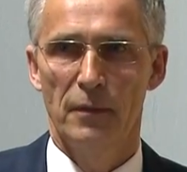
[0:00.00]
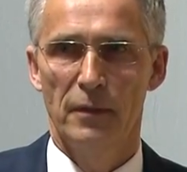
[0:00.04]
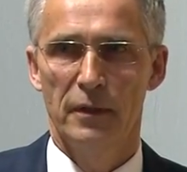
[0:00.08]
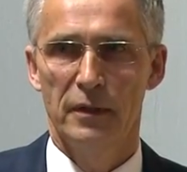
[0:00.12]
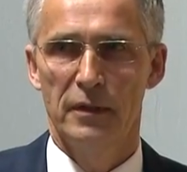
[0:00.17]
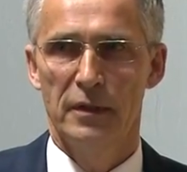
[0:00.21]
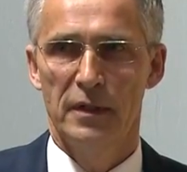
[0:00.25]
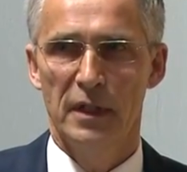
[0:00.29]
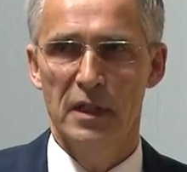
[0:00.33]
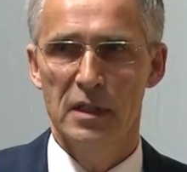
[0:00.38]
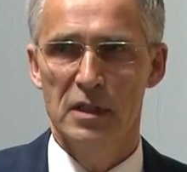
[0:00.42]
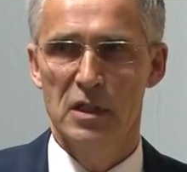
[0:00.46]

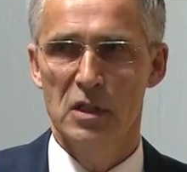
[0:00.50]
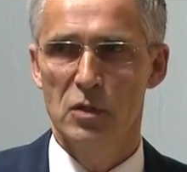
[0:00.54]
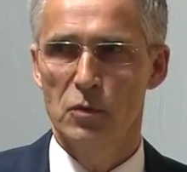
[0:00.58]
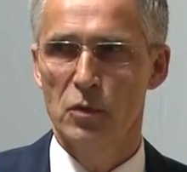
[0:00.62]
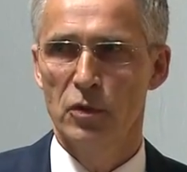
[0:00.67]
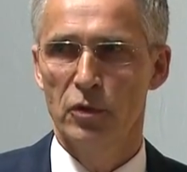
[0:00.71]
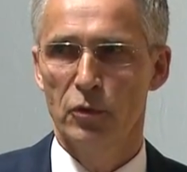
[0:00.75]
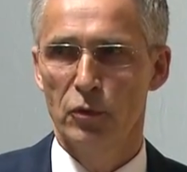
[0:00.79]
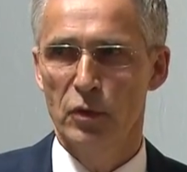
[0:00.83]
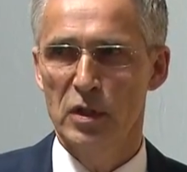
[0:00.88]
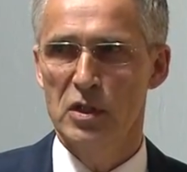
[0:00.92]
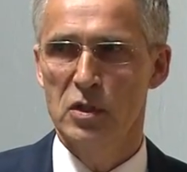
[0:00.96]
This is one
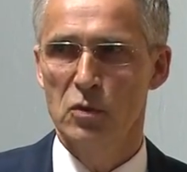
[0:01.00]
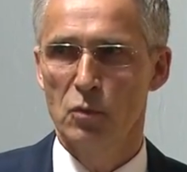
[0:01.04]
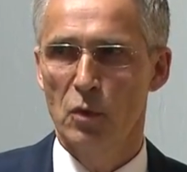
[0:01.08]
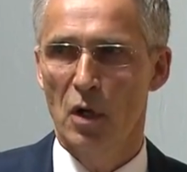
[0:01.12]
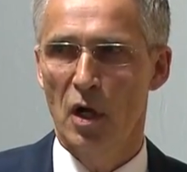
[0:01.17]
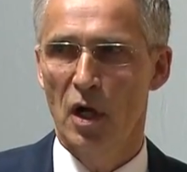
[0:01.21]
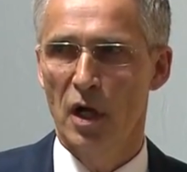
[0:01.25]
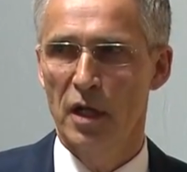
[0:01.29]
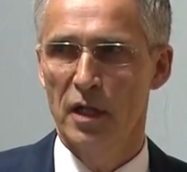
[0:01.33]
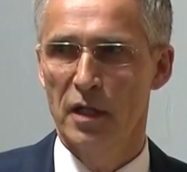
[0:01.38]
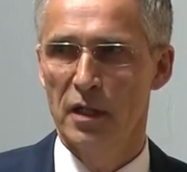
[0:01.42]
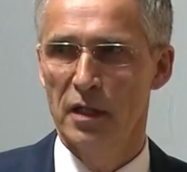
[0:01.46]
of the reasons
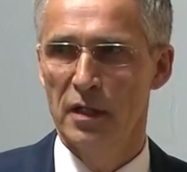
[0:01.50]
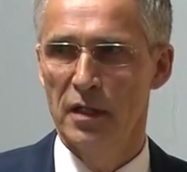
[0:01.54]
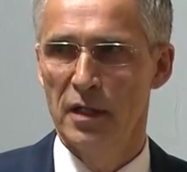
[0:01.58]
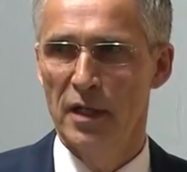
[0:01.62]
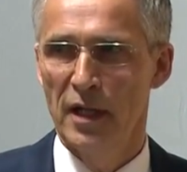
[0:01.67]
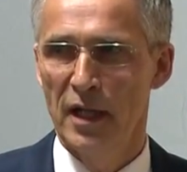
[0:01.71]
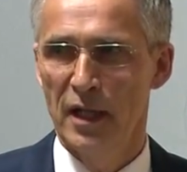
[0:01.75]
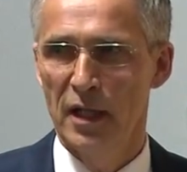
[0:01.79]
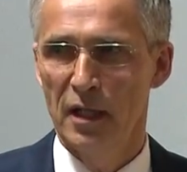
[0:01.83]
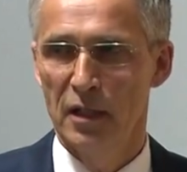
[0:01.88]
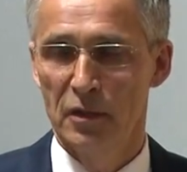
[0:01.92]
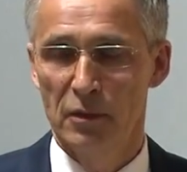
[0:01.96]
why
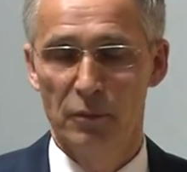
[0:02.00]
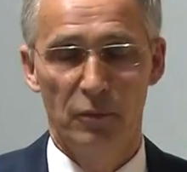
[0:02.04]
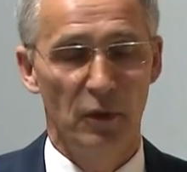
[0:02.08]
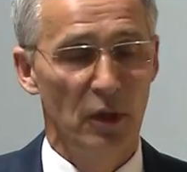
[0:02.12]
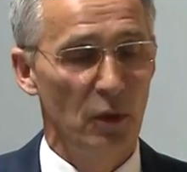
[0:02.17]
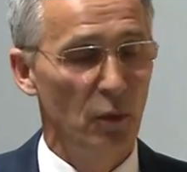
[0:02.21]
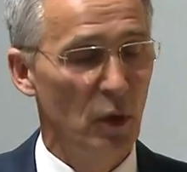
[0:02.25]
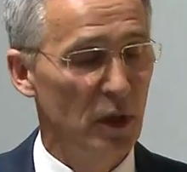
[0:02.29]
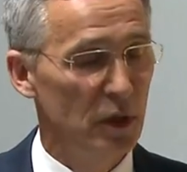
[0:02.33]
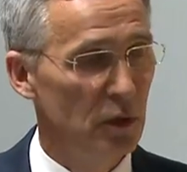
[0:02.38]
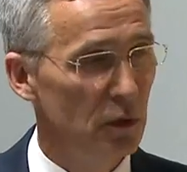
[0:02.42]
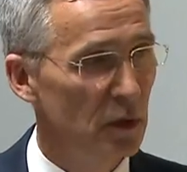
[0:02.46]

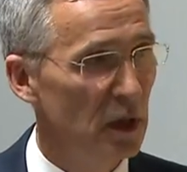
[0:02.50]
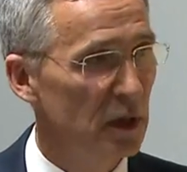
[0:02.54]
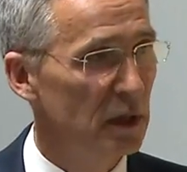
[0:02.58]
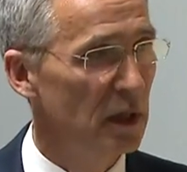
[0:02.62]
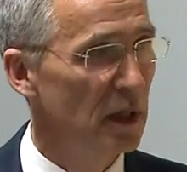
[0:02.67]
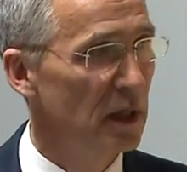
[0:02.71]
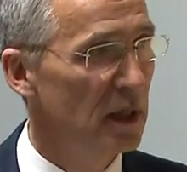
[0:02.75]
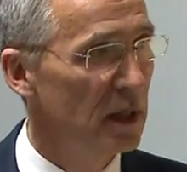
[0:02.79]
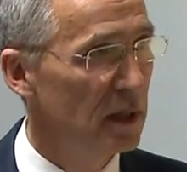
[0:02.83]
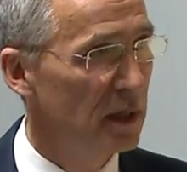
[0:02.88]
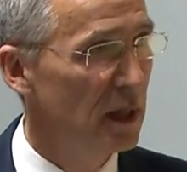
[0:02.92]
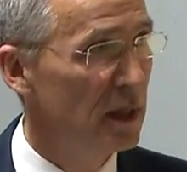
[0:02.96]
the
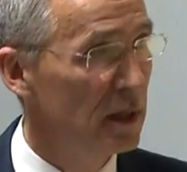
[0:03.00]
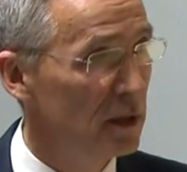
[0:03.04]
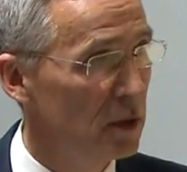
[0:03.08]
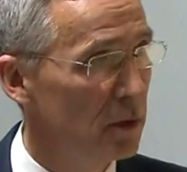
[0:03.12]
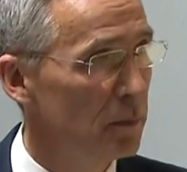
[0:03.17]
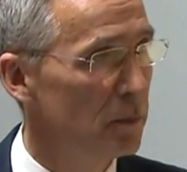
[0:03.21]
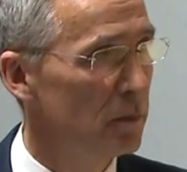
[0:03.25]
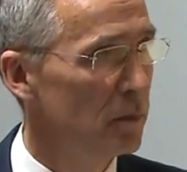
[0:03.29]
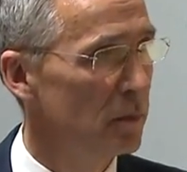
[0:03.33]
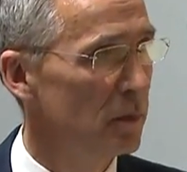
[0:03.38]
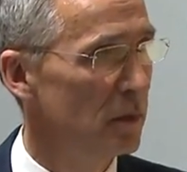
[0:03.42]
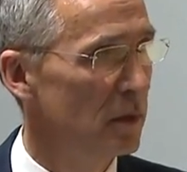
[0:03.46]
United
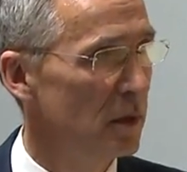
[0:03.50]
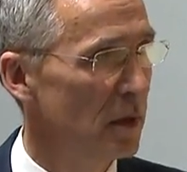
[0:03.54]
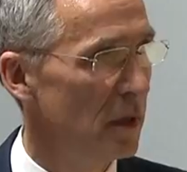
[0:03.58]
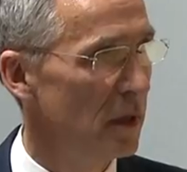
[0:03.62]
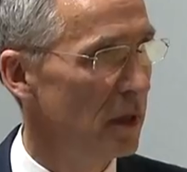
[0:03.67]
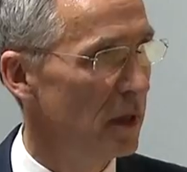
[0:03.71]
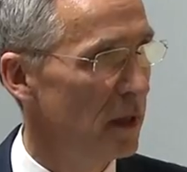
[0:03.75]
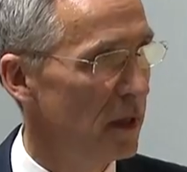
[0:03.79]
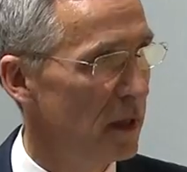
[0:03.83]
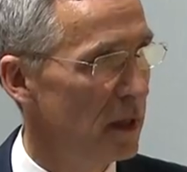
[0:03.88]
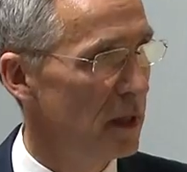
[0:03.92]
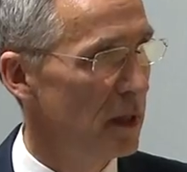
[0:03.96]
Kingdom
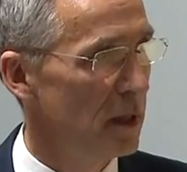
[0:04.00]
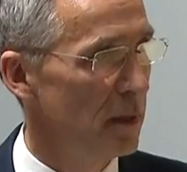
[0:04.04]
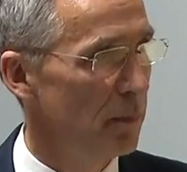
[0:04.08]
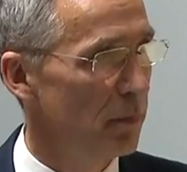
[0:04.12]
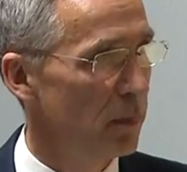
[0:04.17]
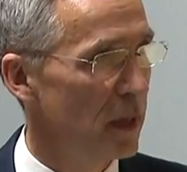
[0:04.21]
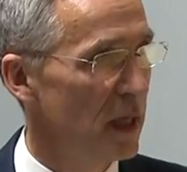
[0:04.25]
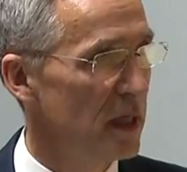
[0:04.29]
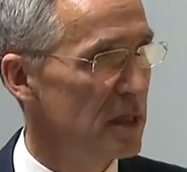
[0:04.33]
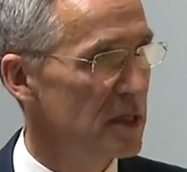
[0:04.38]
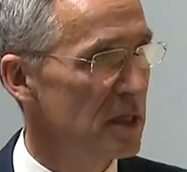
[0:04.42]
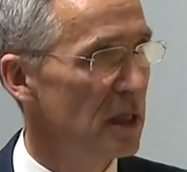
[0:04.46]

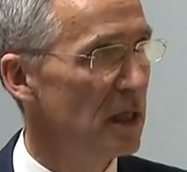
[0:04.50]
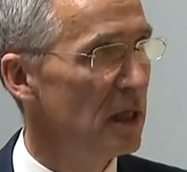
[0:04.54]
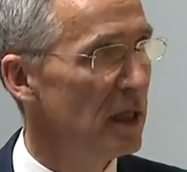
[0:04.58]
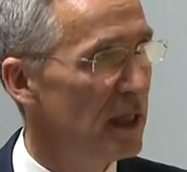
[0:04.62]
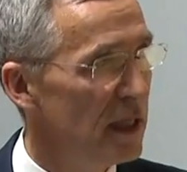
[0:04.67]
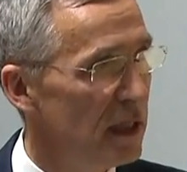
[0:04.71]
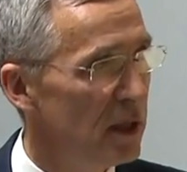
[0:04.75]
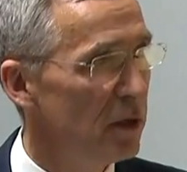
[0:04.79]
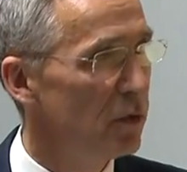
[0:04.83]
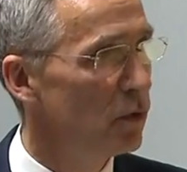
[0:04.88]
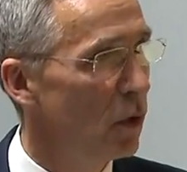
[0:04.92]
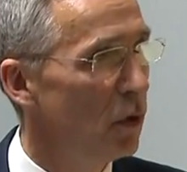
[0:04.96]
plays a
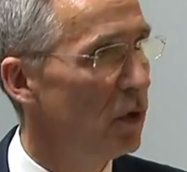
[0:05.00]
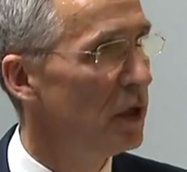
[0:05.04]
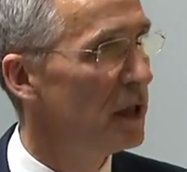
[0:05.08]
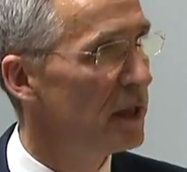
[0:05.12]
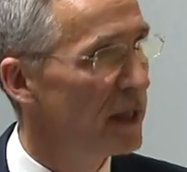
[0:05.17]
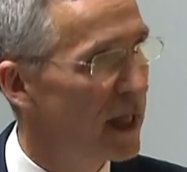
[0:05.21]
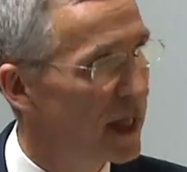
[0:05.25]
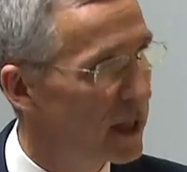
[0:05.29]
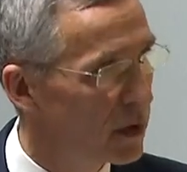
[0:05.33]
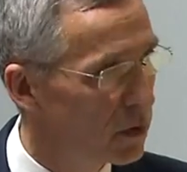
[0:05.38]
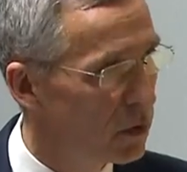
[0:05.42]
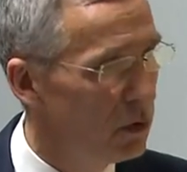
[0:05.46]
leading role in
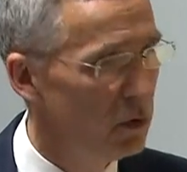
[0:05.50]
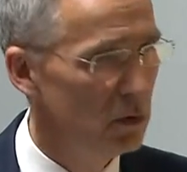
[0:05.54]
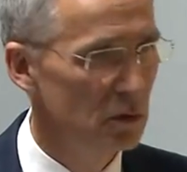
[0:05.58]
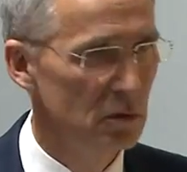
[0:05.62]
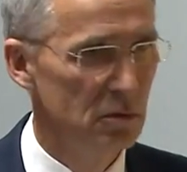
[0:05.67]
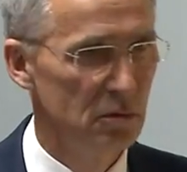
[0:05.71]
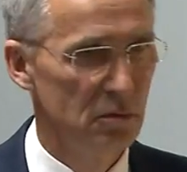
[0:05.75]
NATO.